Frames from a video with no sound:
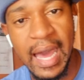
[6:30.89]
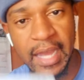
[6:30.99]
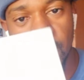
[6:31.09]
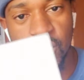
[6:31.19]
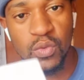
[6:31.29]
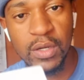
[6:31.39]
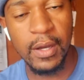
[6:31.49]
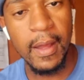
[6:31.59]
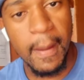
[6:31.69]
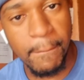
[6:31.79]
I took
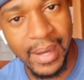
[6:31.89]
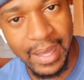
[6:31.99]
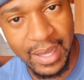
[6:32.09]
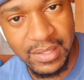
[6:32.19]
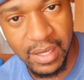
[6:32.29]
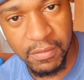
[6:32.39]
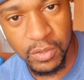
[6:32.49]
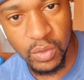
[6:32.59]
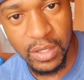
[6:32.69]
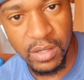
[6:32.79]
my X-ray
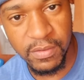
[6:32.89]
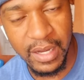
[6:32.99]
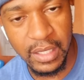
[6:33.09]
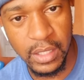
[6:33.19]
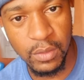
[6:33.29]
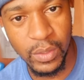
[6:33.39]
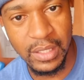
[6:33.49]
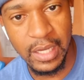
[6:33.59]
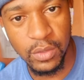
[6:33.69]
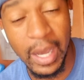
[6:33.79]
photographer, and then what did I do?